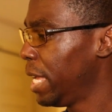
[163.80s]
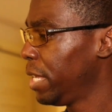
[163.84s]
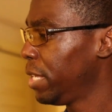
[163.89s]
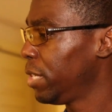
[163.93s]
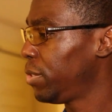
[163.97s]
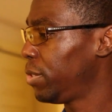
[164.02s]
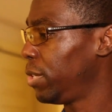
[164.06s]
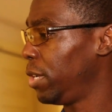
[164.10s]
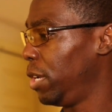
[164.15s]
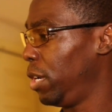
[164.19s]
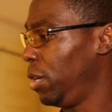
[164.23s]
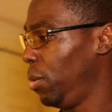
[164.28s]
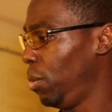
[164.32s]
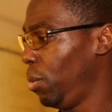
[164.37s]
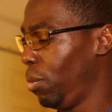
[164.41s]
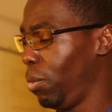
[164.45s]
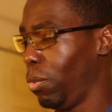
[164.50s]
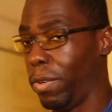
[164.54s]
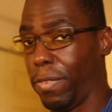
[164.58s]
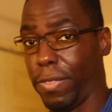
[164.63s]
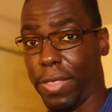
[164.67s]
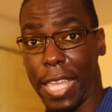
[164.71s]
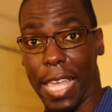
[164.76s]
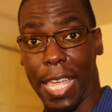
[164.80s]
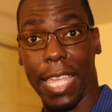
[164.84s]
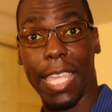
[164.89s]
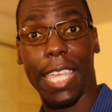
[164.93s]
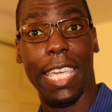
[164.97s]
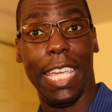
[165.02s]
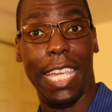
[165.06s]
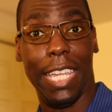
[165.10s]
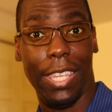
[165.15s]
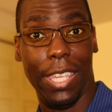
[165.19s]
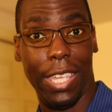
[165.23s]
So with that
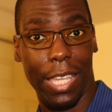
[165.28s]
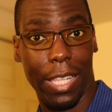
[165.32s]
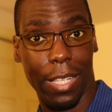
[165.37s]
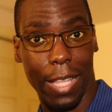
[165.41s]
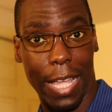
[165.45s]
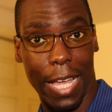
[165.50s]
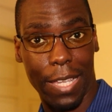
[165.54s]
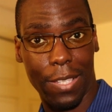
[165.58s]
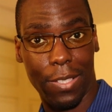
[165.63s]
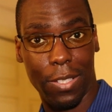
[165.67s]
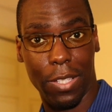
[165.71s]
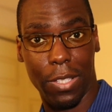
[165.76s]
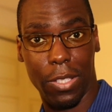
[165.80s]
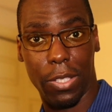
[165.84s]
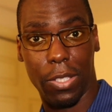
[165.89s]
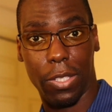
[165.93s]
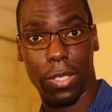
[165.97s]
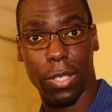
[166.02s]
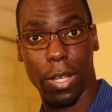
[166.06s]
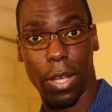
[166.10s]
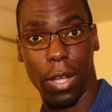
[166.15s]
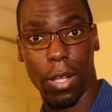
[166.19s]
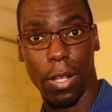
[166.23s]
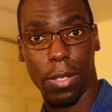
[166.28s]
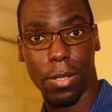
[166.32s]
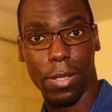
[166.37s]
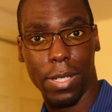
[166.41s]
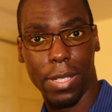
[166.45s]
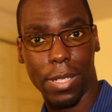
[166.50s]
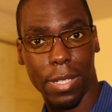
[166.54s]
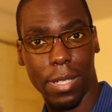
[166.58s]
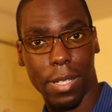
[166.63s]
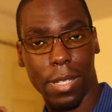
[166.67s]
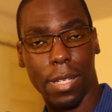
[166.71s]
ED glass
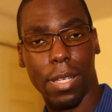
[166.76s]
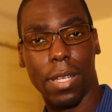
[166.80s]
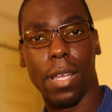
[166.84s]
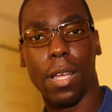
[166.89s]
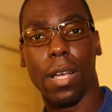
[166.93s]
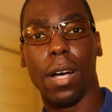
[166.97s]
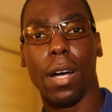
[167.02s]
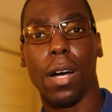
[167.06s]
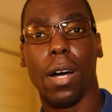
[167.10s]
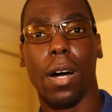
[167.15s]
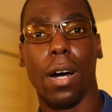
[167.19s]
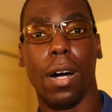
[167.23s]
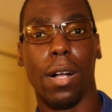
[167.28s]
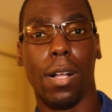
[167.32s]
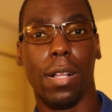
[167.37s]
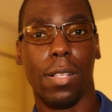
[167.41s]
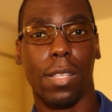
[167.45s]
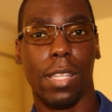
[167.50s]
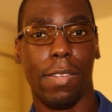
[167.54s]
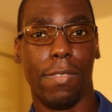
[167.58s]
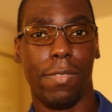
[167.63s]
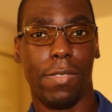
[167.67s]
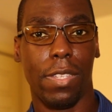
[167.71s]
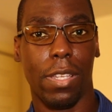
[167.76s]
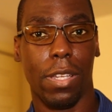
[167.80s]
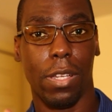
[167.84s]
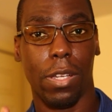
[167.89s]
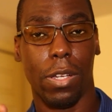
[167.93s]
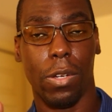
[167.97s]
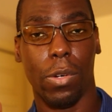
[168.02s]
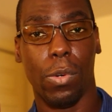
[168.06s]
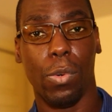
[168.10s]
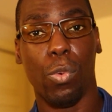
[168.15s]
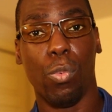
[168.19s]
installed, all of
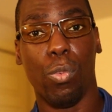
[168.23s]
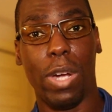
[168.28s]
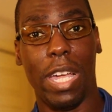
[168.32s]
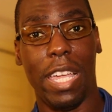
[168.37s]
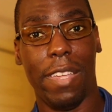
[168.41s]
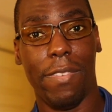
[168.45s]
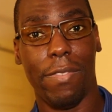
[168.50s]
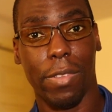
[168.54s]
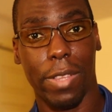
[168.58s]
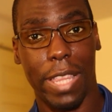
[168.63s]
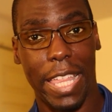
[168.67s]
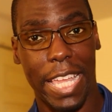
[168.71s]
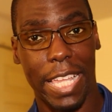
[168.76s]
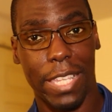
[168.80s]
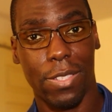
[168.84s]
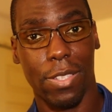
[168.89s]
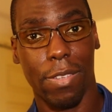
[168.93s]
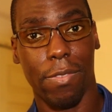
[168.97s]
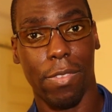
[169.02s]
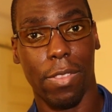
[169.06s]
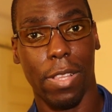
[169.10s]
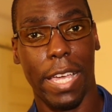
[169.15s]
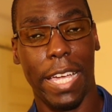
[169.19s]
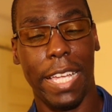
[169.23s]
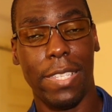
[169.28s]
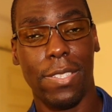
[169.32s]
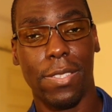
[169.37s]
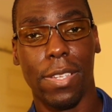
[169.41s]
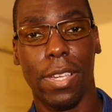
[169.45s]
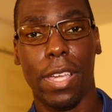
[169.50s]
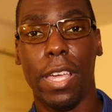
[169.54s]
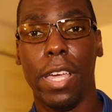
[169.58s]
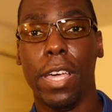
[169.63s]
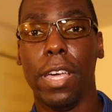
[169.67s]
the wavelengths of
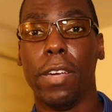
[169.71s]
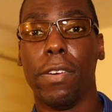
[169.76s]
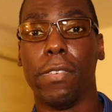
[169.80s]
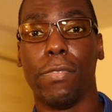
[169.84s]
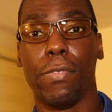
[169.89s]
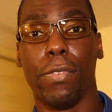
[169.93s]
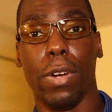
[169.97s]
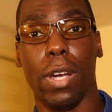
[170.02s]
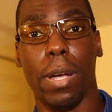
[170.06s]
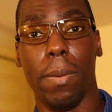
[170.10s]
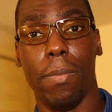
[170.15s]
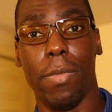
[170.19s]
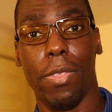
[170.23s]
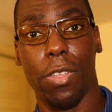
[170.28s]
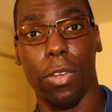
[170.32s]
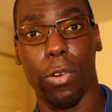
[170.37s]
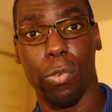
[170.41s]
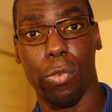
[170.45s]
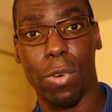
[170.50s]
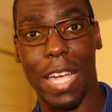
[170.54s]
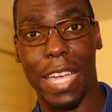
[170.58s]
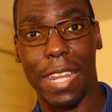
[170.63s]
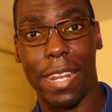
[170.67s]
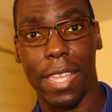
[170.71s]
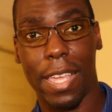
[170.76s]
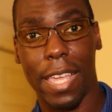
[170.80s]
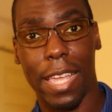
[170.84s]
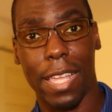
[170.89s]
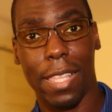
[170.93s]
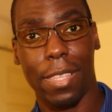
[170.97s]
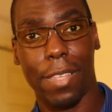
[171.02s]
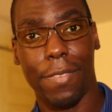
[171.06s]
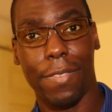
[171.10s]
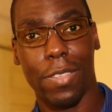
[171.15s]
light from the red
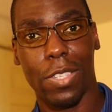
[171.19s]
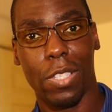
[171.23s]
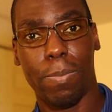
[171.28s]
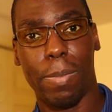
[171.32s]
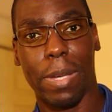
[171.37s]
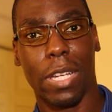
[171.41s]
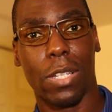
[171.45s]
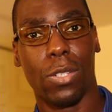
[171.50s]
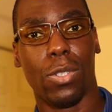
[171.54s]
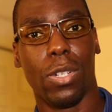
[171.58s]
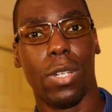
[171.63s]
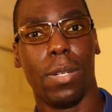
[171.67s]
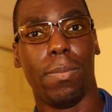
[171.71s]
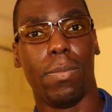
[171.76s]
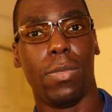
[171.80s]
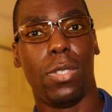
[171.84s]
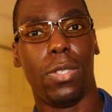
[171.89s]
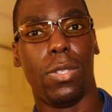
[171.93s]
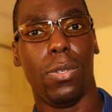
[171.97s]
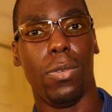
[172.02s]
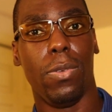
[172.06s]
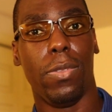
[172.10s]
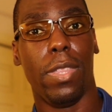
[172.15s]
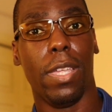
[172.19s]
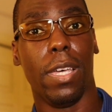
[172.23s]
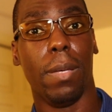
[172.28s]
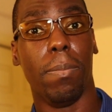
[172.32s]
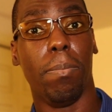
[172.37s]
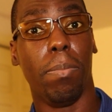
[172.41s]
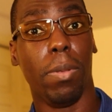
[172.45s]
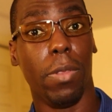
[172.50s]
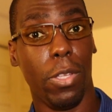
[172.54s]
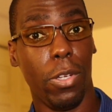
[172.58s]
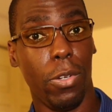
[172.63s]
end of the spectrum to the
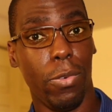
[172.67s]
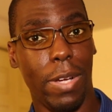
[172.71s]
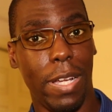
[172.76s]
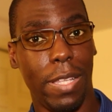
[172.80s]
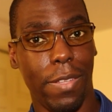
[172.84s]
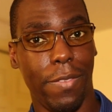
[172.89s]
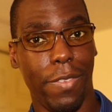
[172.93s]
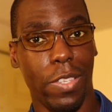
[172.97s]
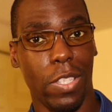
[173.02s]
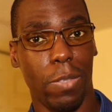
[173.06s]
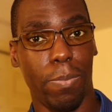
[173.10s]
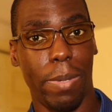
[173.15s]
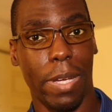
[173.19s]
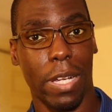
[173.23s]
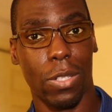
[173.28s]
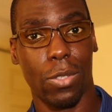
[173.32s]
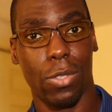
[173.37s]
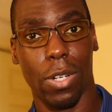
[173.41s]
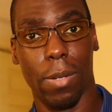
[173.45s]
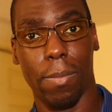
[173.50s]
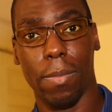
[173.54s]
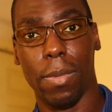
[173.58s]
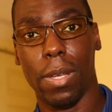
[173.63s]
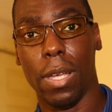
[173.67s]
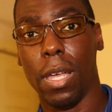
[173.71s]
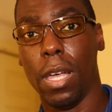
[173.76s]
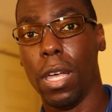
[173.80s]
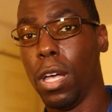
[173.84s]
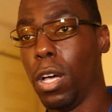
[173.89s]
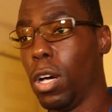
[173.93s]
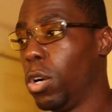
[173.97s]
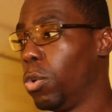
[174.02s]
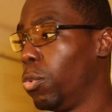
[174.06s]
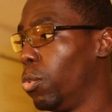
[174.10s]
blue end of the spectrum
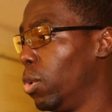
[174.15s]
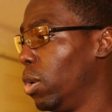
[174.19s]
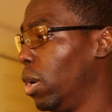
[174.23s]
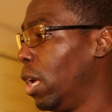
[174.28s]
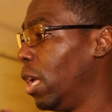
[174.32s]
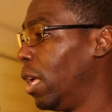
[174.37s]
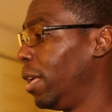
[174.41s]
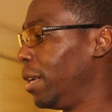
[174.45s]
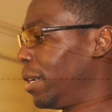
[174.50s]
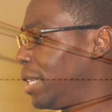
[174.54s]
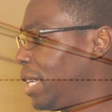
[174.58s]
will all